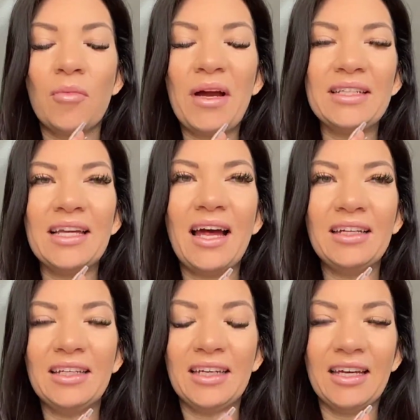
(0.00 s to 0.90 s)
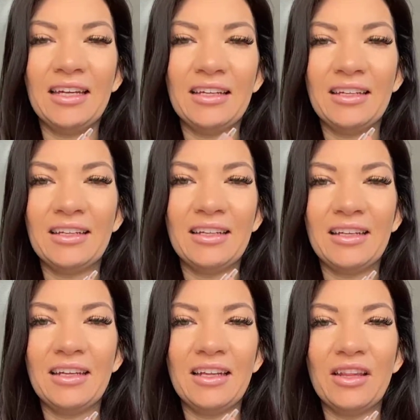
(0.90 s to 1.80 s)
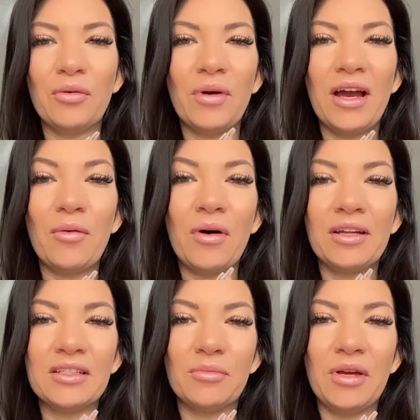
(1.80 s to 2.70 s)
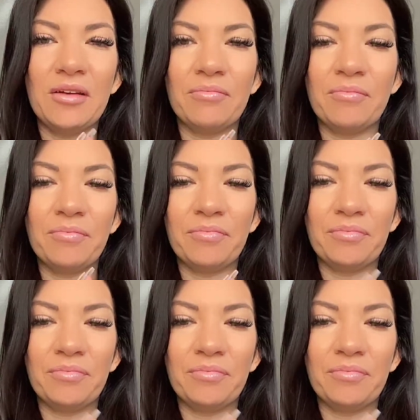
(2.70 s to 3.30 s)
Or am I telling it the way I want it to be?